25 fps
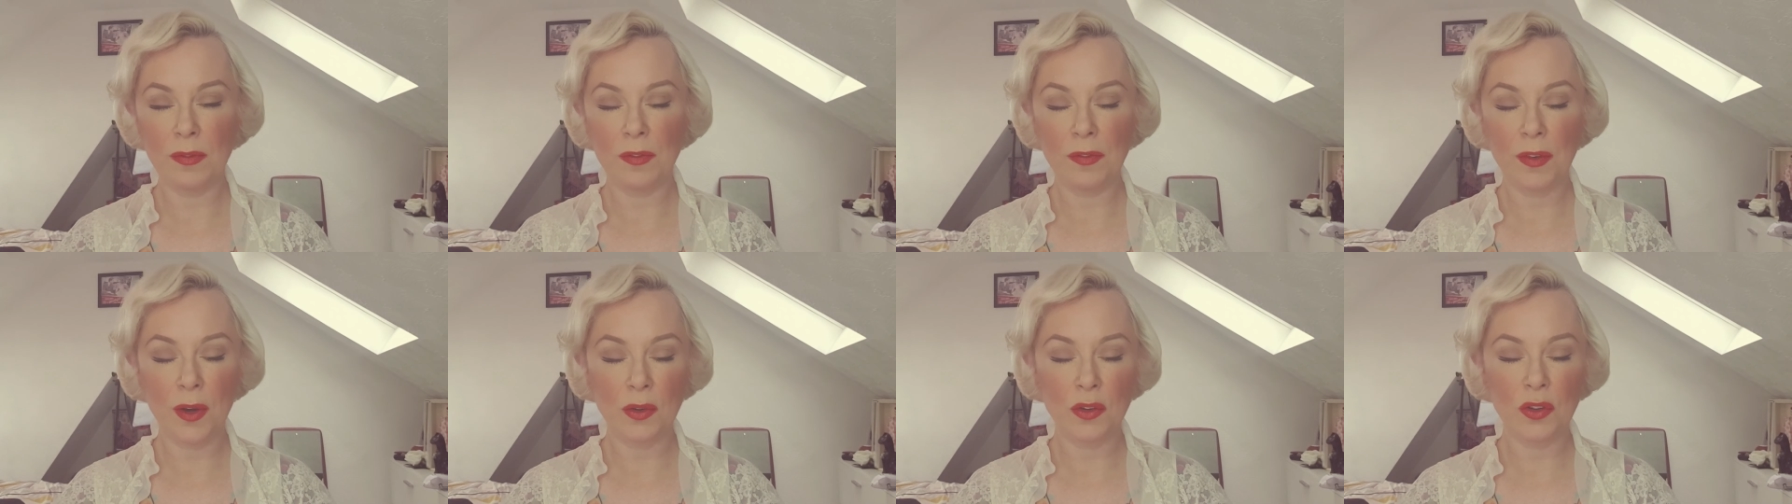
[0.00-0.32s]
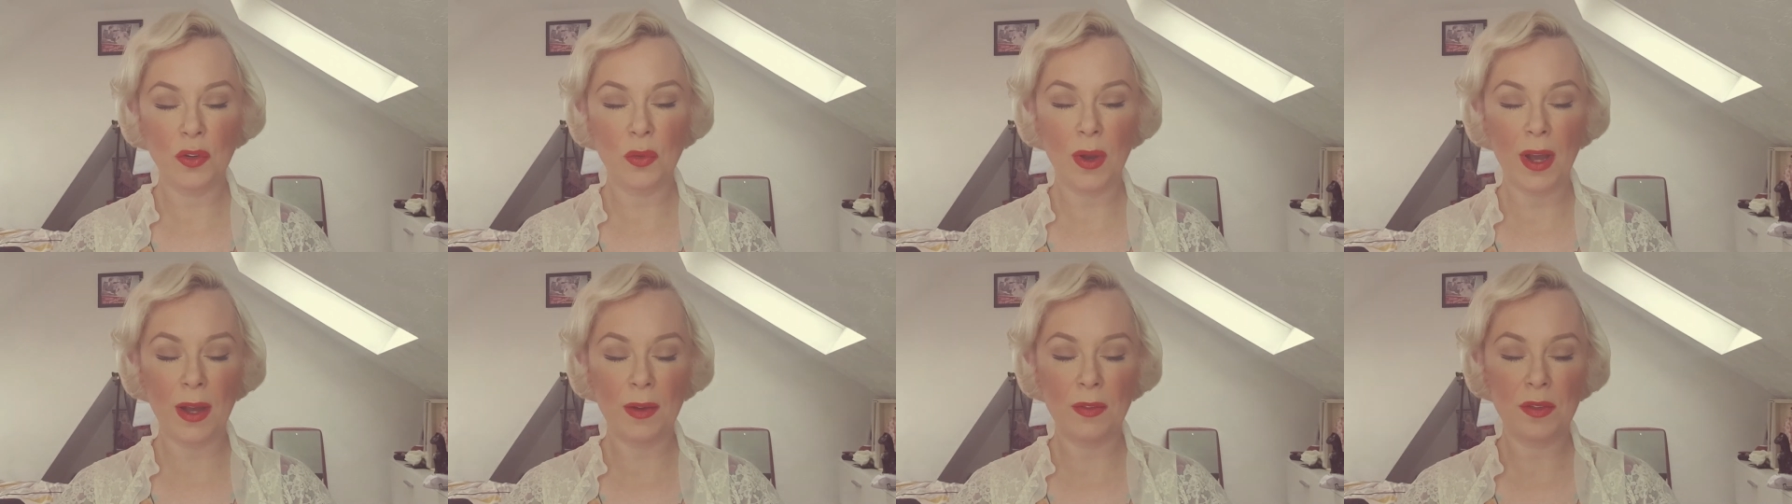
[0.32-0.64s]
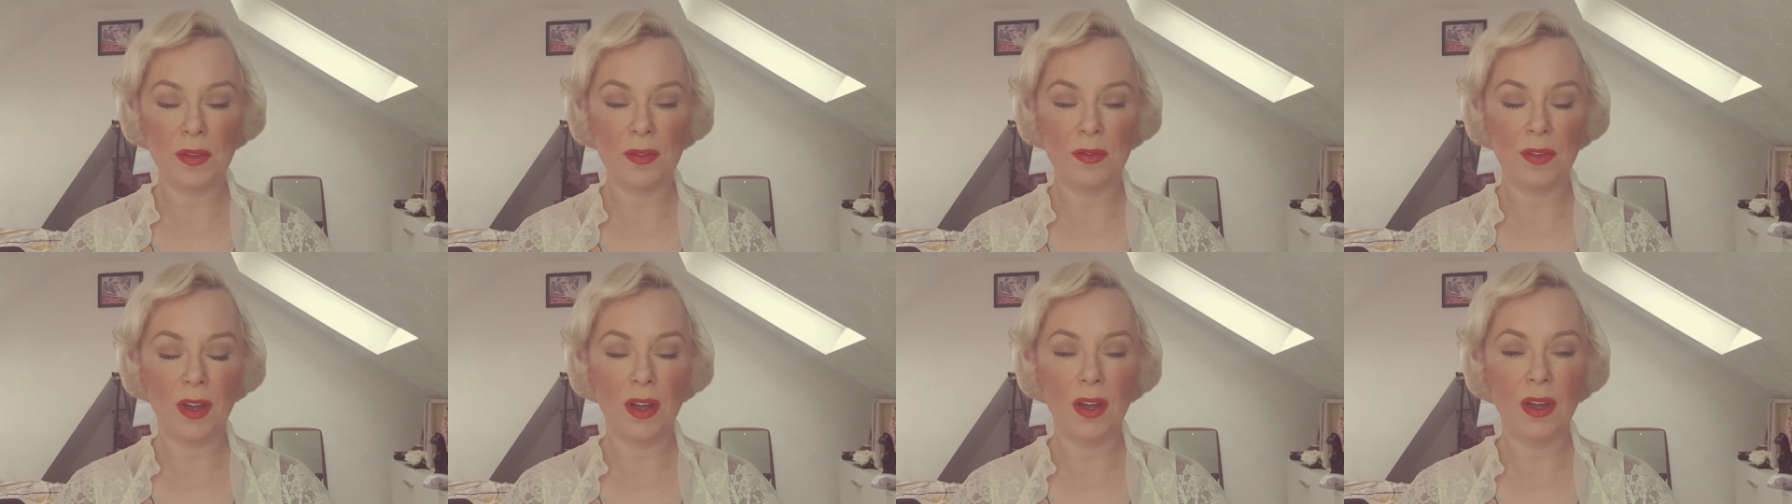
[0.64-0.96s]

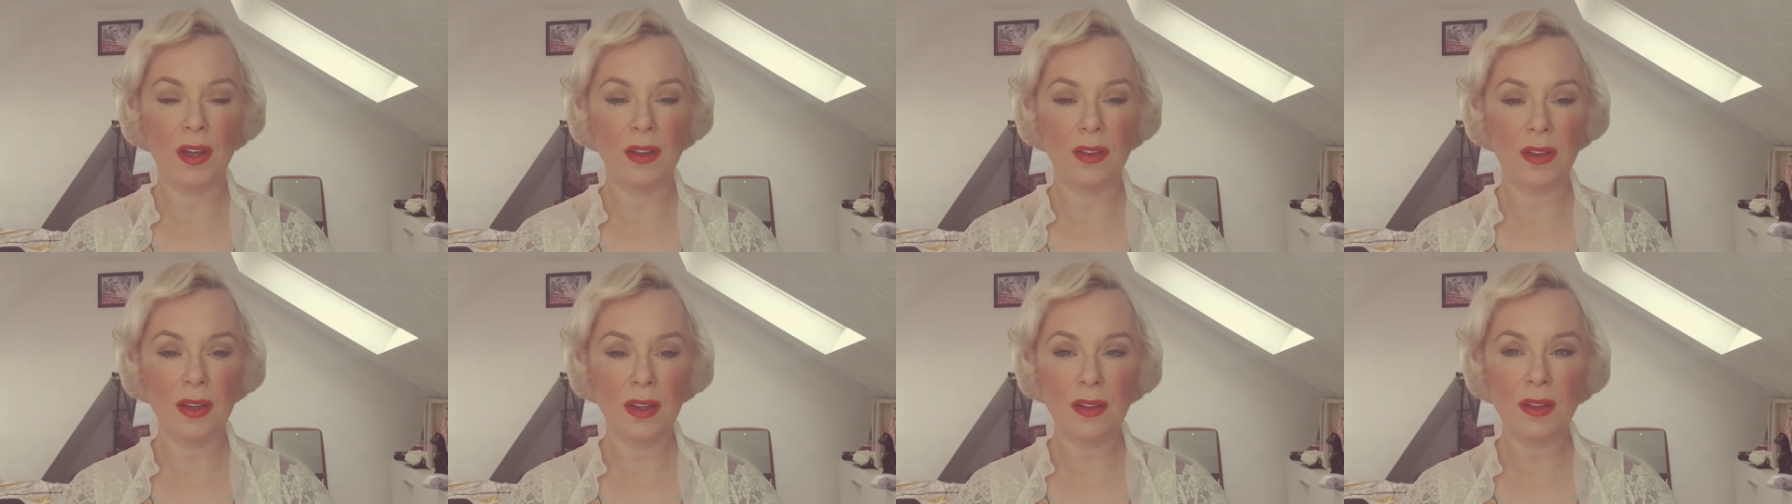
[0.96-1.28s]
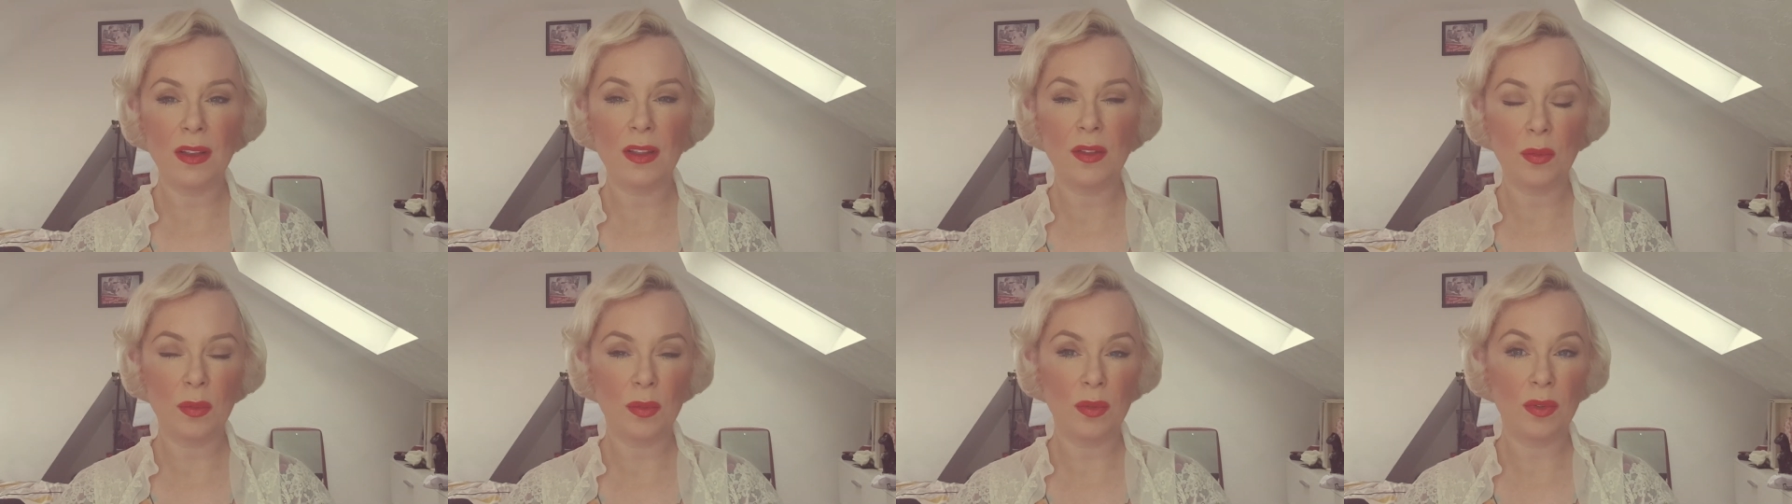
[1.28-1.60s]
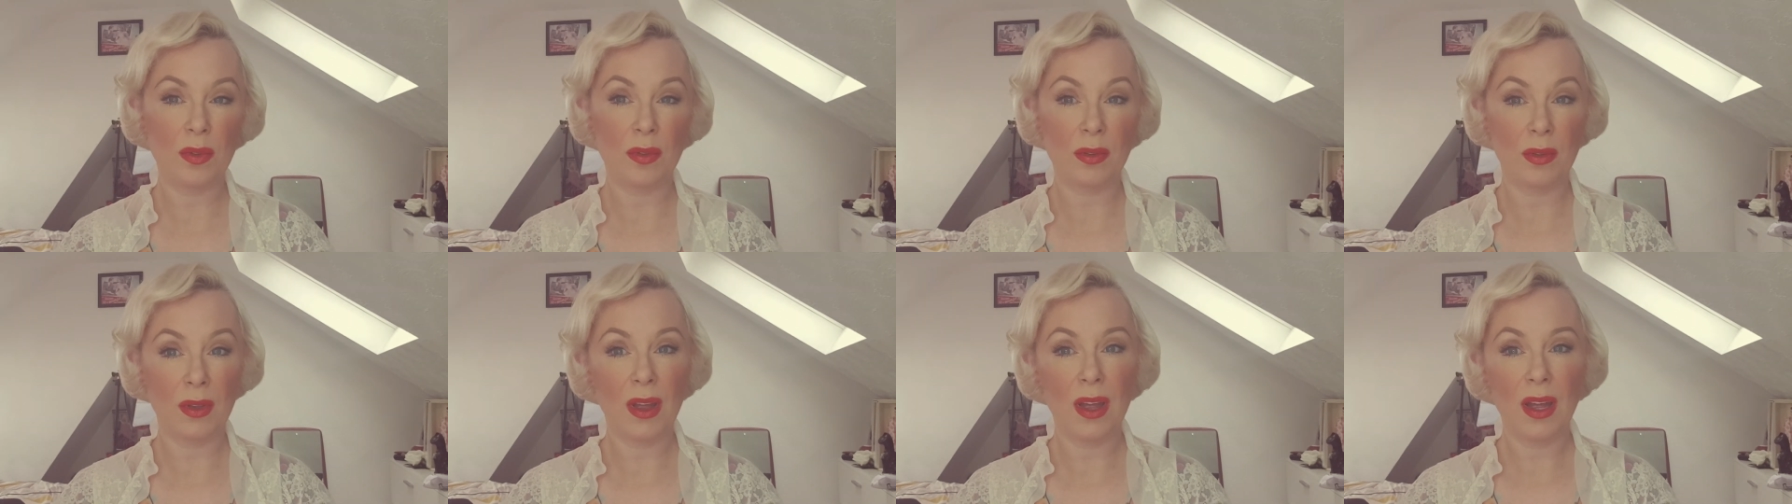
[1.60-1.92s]
photographs of her that this
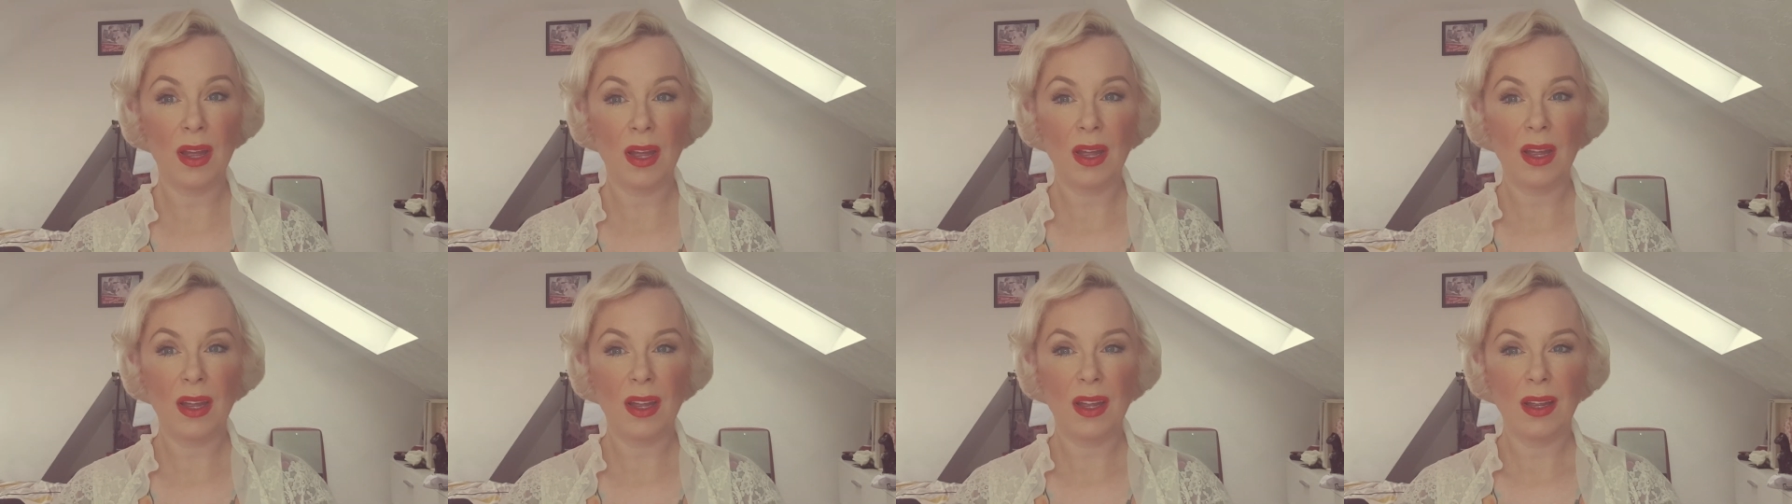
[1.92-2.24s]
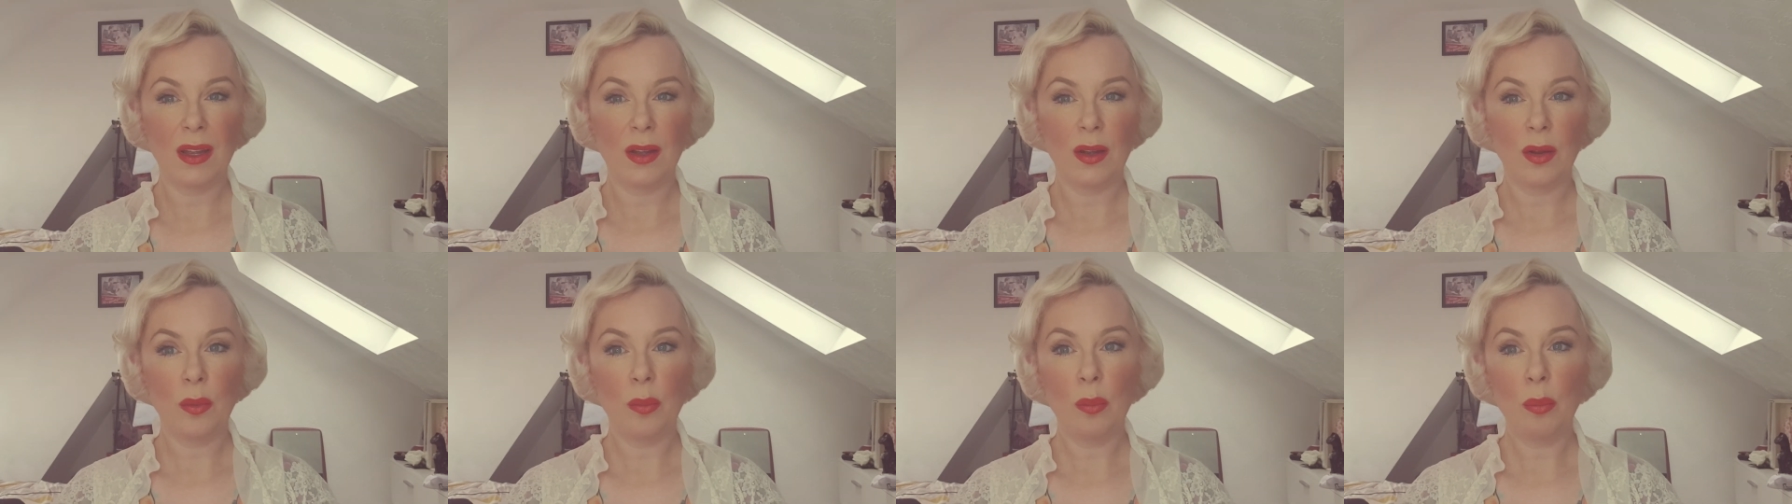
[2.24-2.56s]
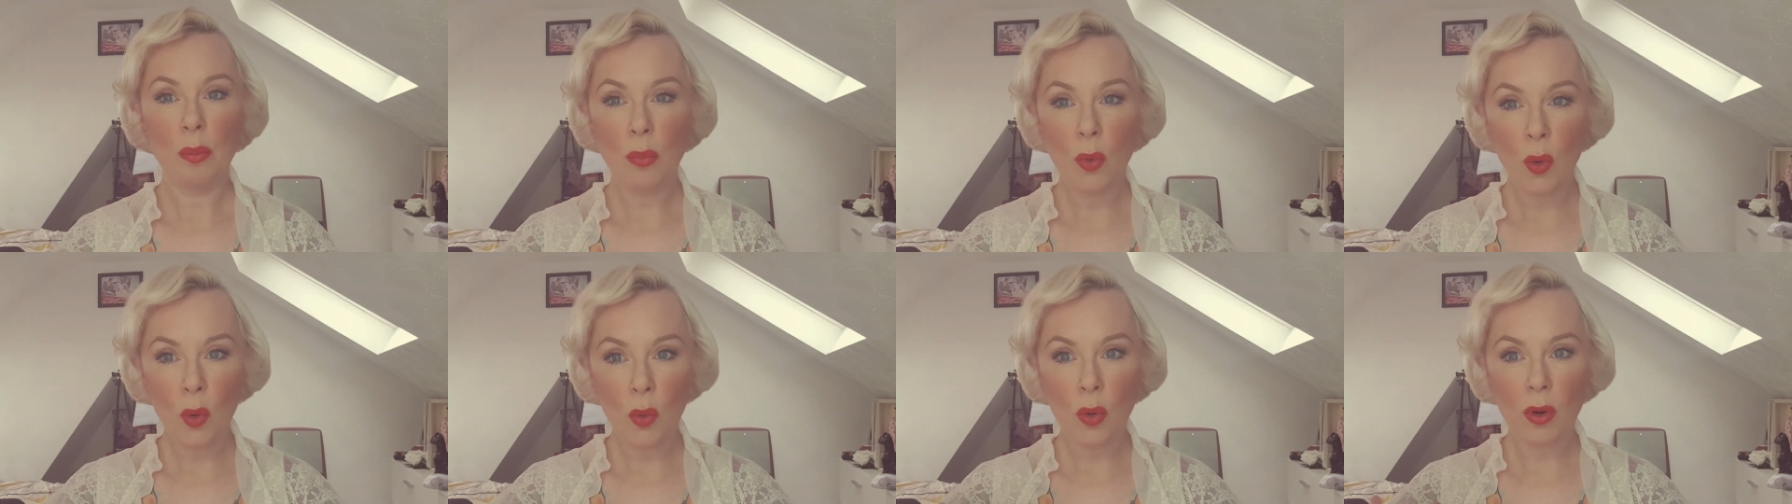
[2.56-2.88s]
was
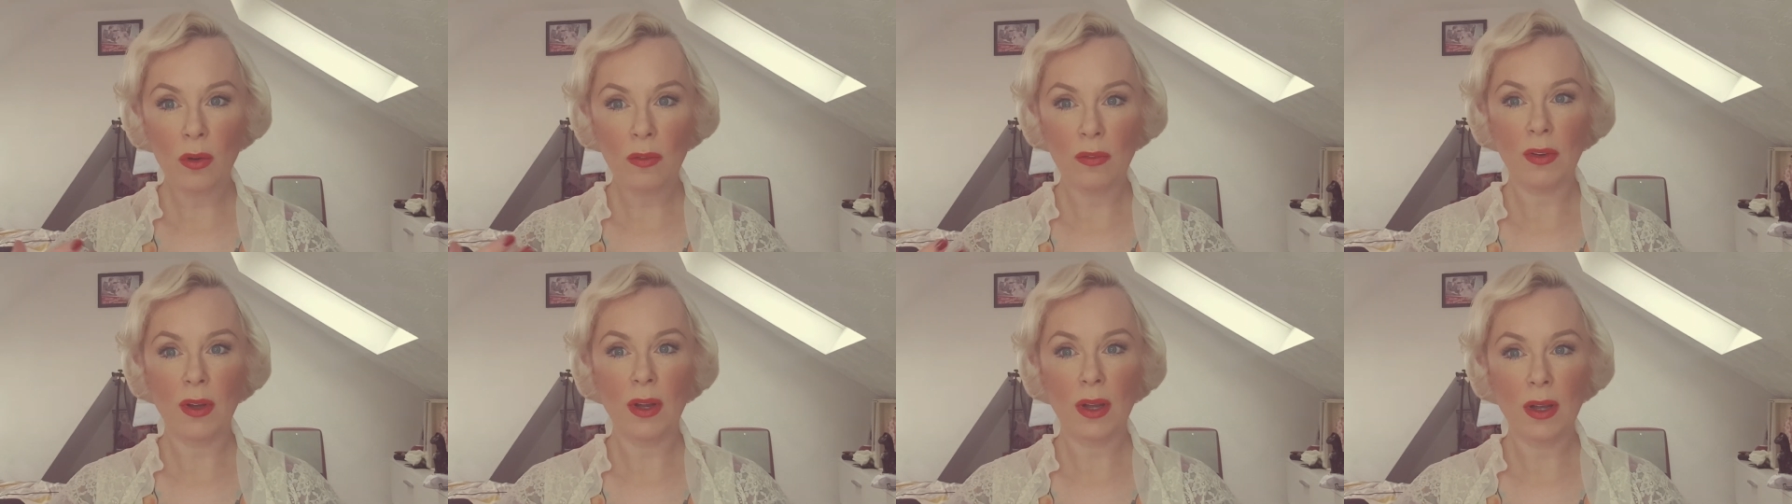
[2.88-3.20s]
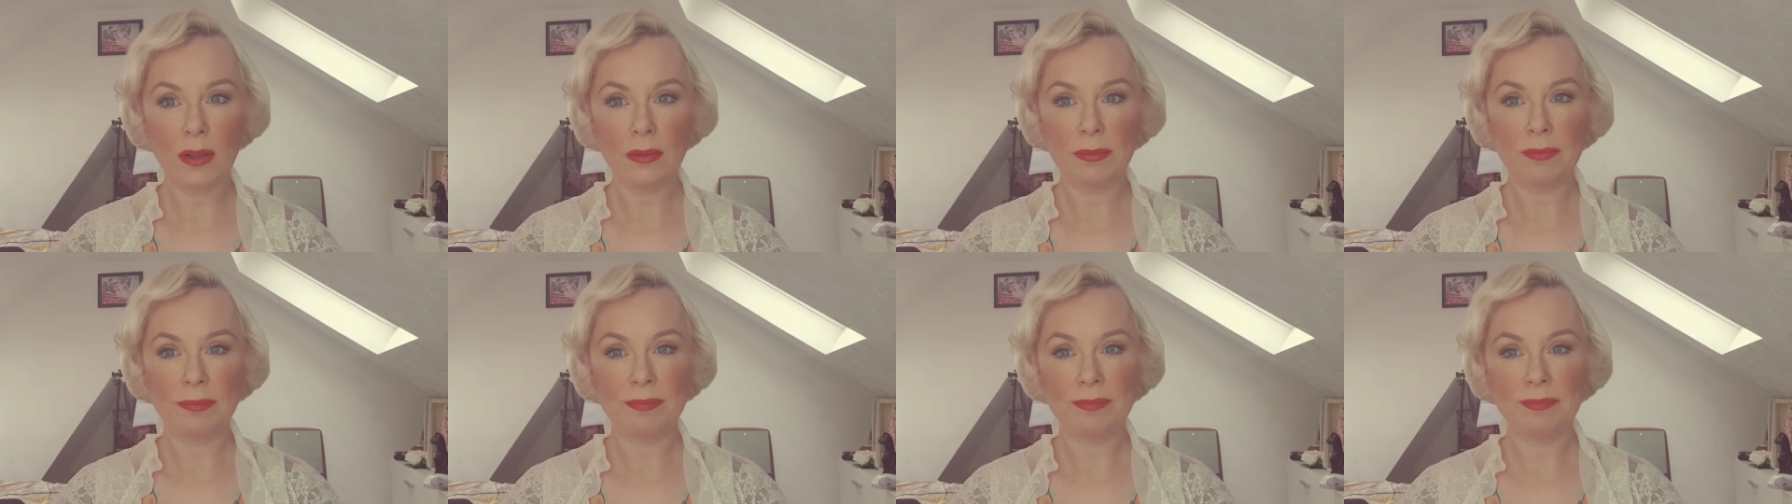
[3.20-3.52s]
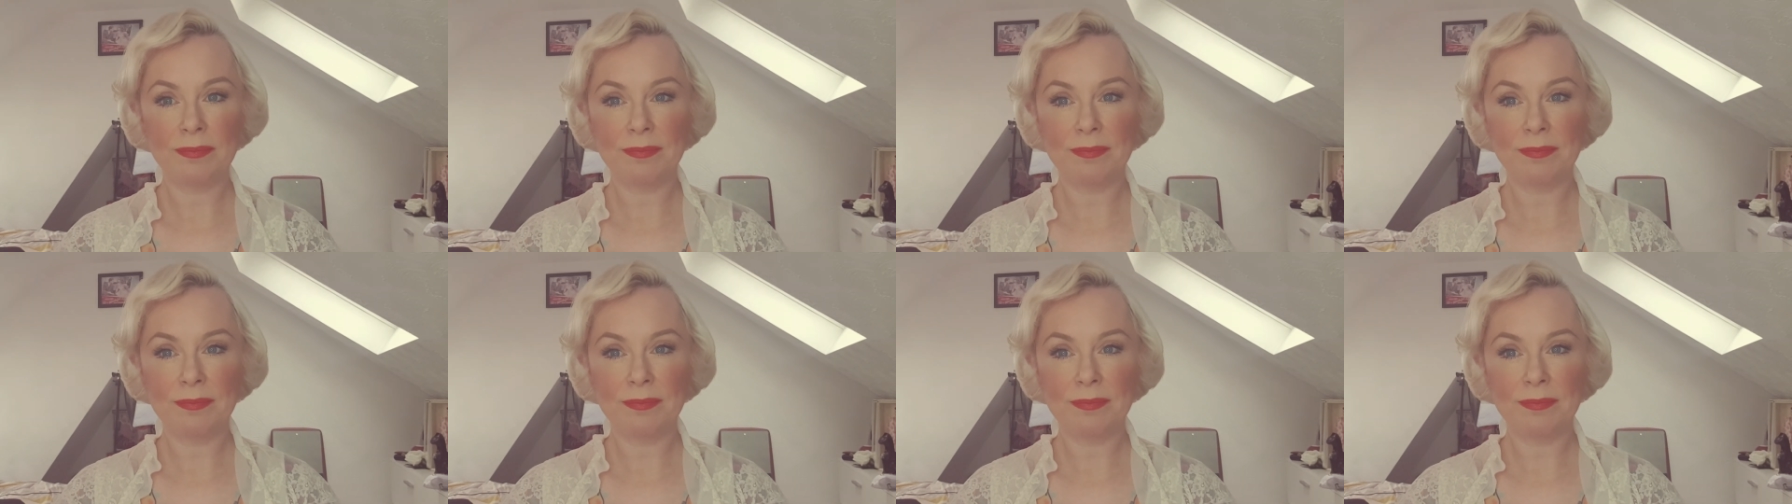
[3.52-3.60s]
more of a,